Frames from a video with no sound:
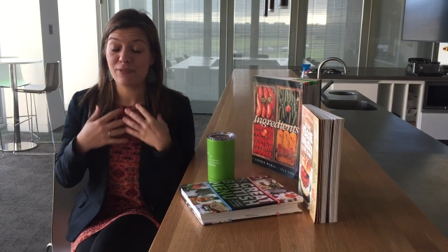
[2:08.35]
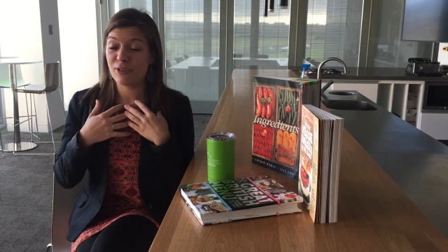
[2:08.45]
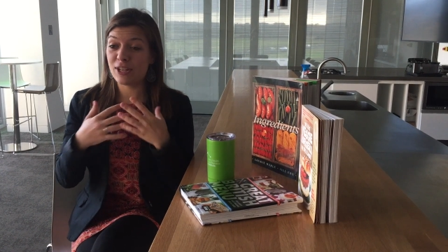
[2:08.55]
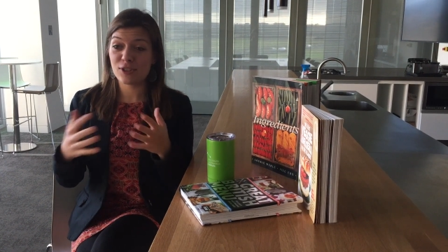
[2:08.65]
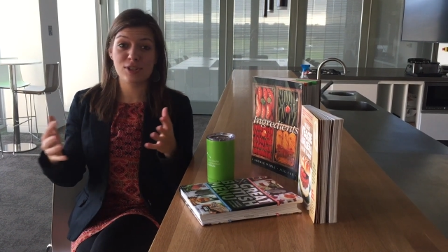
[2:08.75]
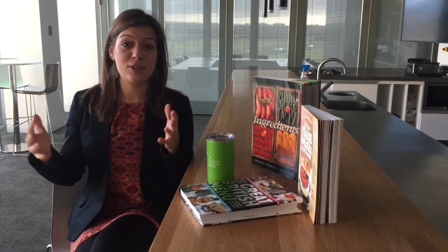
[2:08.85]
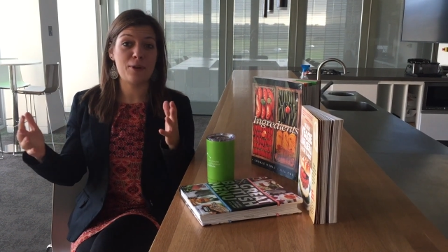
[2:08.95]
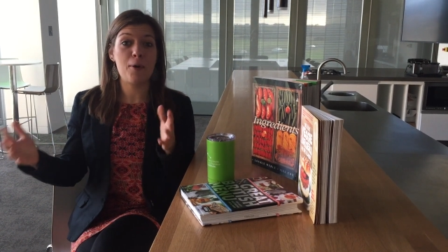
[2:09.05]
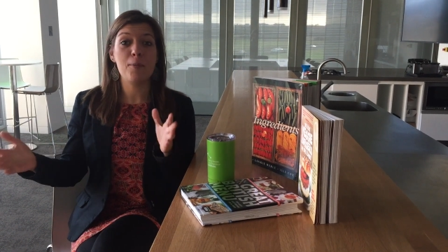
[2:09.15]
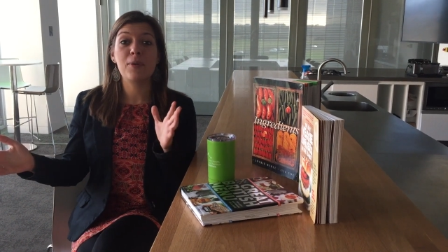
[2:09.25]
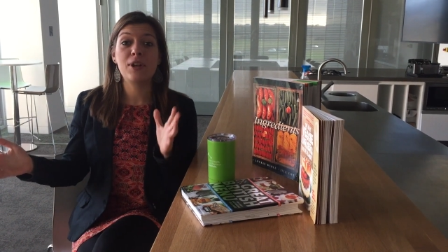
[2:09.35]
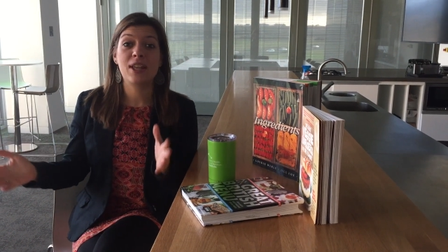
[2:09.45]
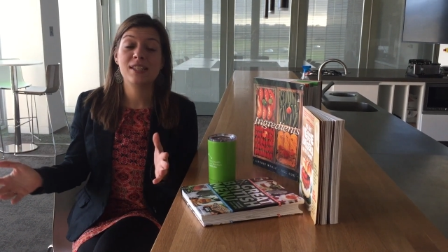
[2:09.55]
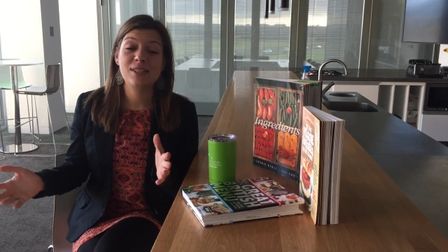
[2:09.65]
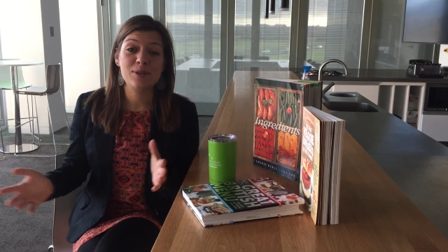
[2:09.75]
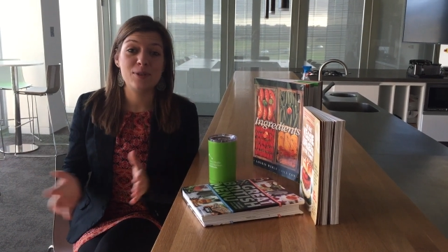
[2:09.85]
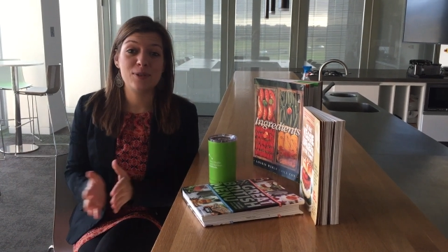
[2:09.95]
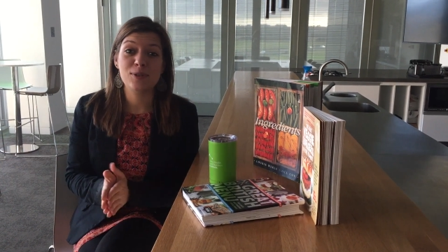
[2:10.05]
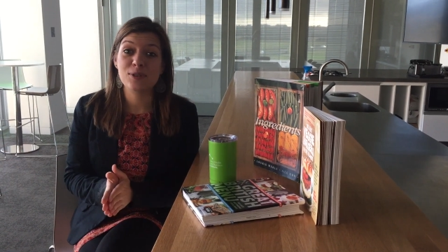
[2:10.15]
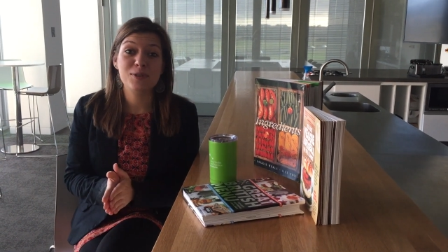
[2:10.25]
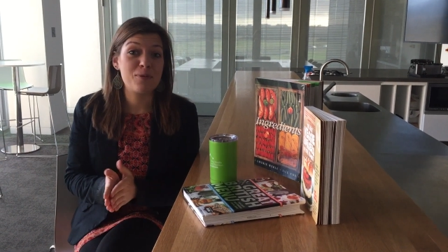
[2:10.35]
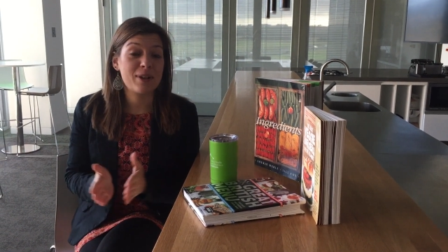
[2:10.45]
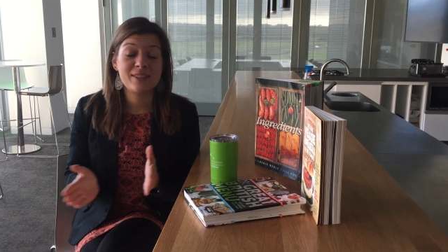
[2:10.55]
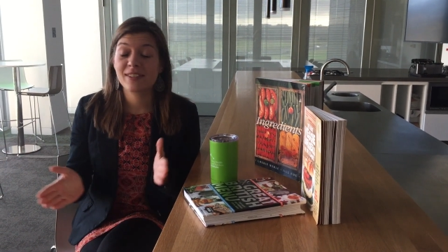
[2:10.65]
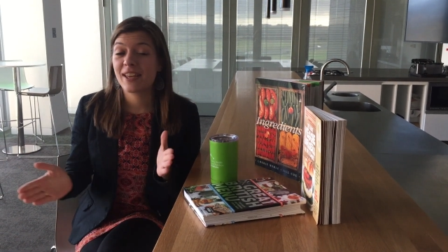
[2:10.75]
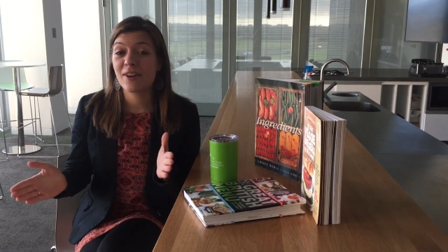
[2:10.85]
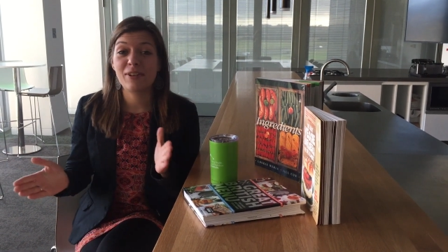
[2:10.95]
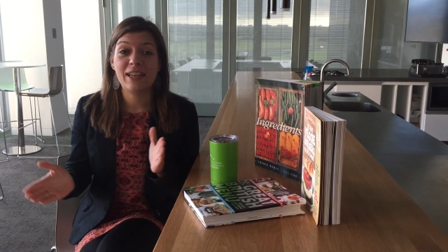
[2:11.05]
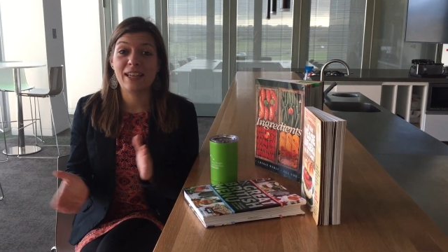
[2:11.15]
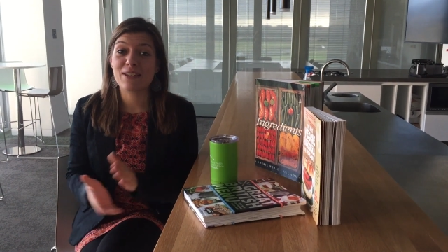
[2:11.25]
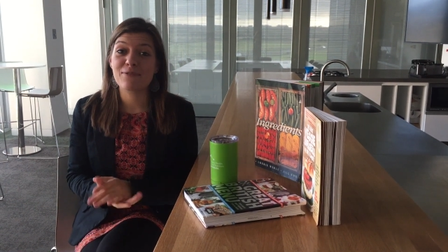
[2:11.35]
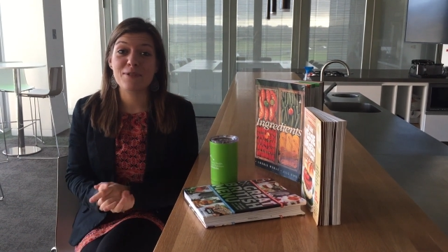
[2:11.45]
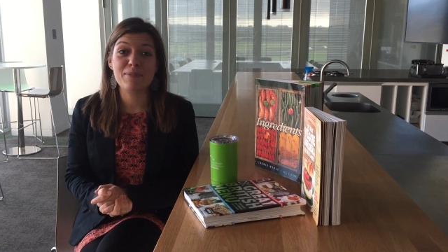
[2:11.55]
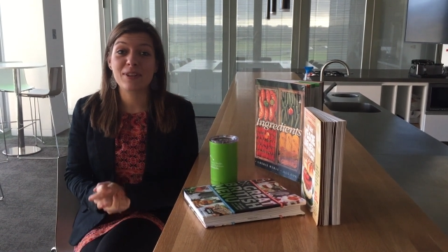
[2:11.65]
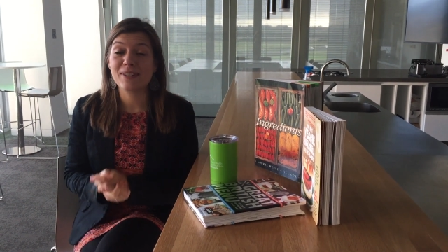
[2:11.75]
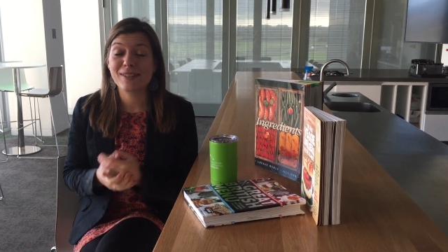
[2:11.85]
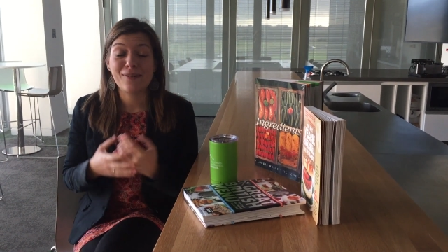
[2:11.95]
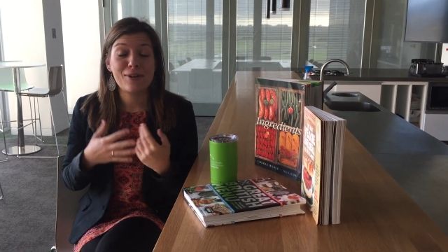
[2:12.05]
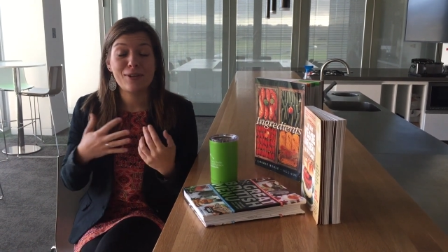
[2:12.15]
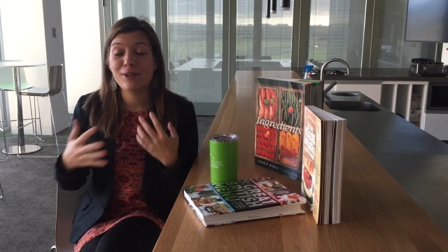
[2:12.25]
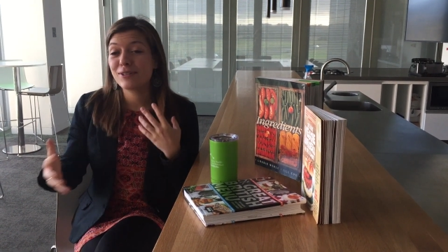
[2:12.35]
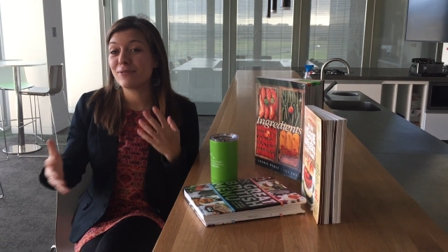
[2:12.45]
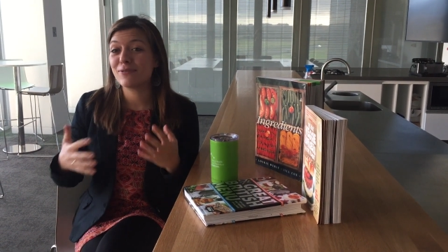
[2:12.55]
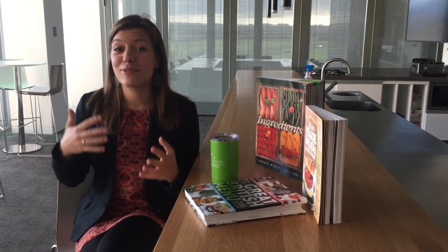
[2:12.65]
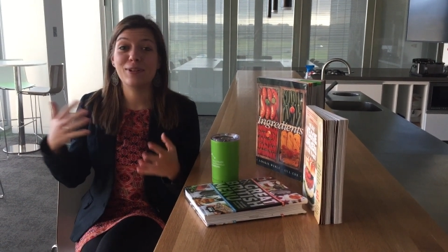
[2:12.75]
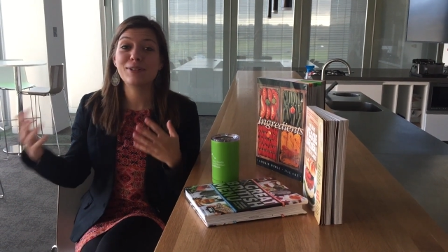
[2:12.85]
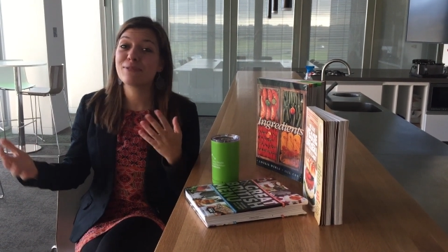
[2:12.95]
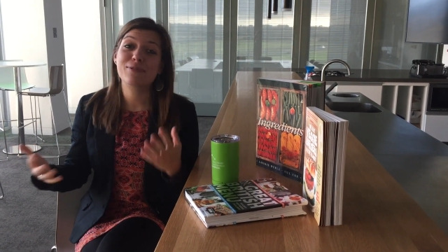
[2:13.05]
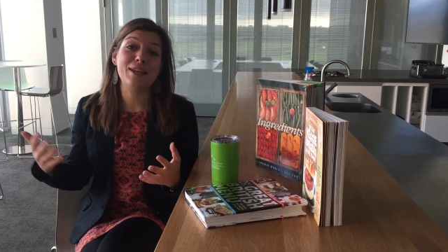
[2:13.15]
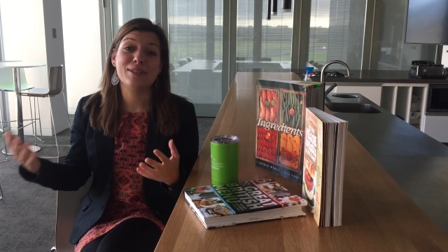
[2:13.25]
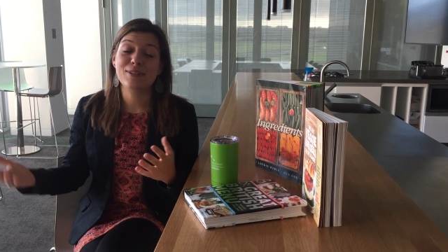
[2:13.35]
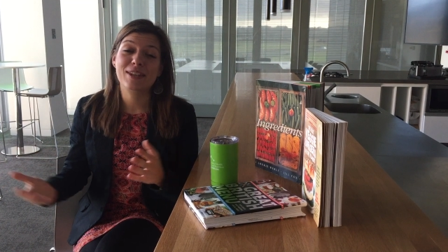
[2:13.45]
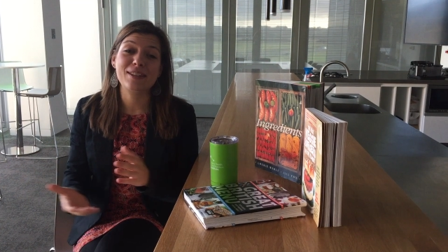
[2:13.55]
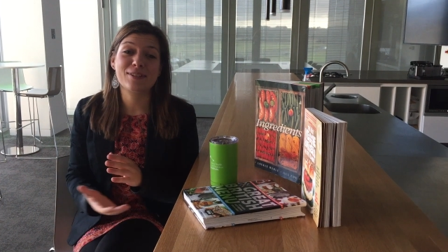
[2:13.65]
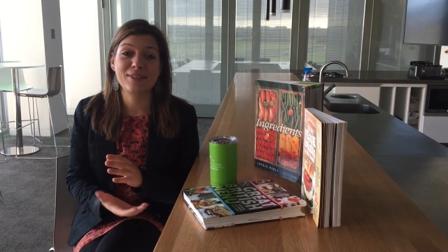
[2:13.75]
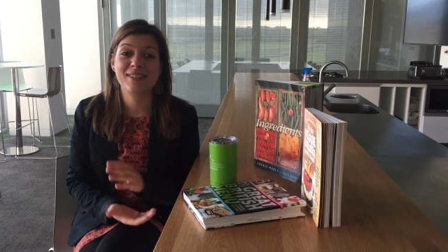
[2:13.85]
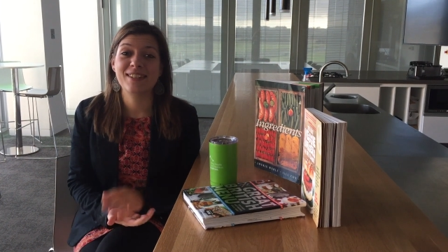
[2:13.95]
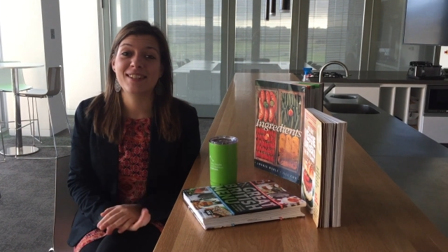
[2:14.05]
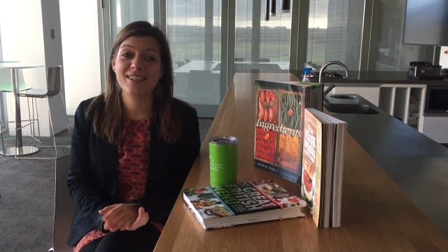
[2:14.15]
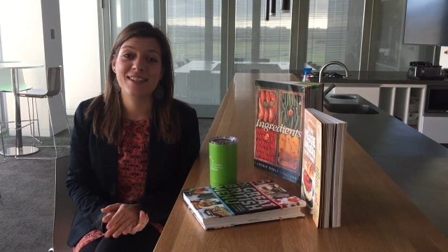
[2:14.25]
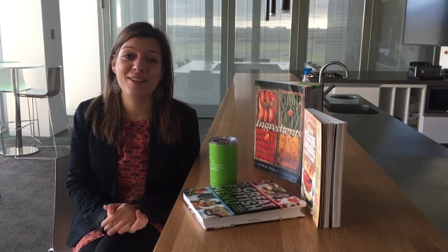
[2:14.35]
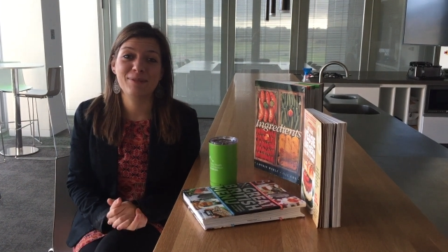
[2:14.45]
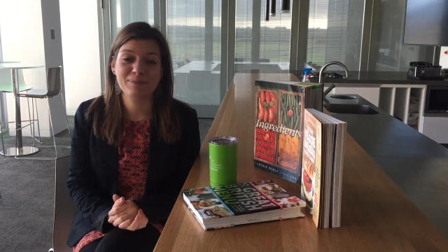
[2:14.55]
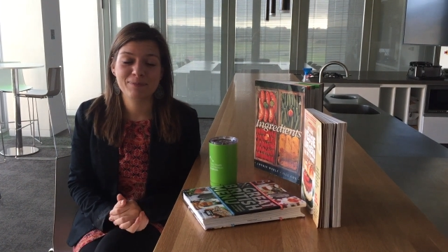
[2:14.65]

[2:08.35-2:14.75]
really just an openness to what Kerry can give you, because there are a lot of ways you can succeed in here.